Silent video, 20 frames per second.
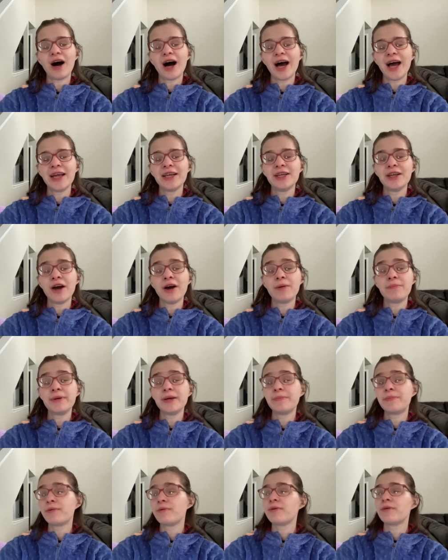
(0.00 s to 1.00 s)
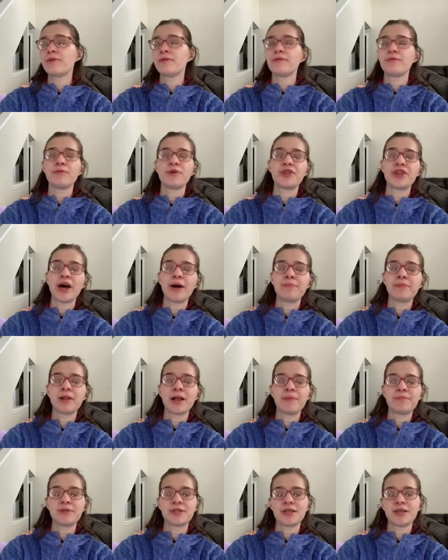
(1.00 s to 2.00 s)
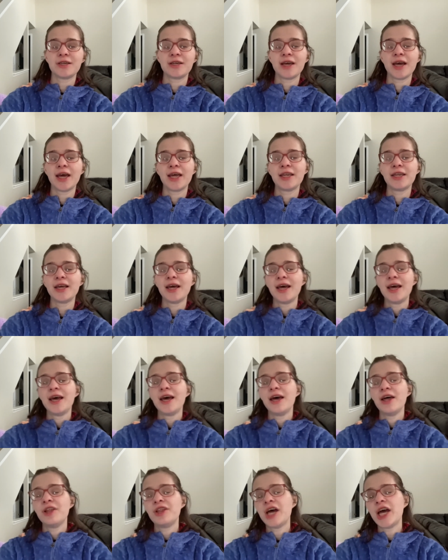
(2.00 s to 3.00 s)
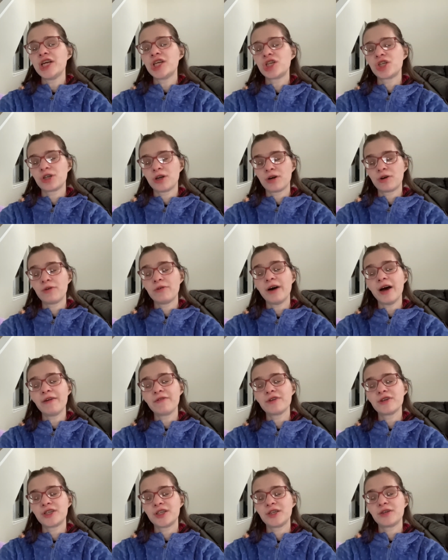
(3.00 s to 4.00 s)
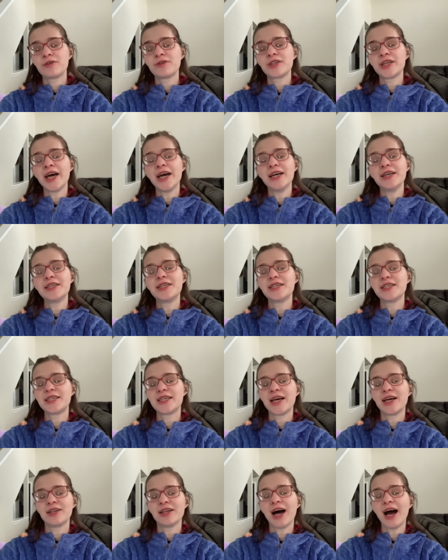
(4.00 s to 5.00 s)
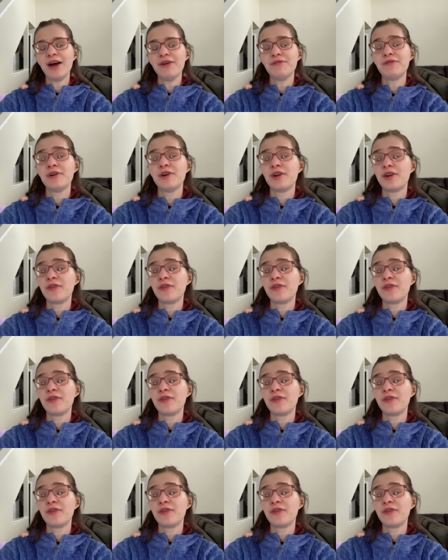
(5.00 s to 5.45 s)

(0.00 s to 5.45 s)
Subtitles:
I know people with epilepsy, and they struggle every single day to stay alive.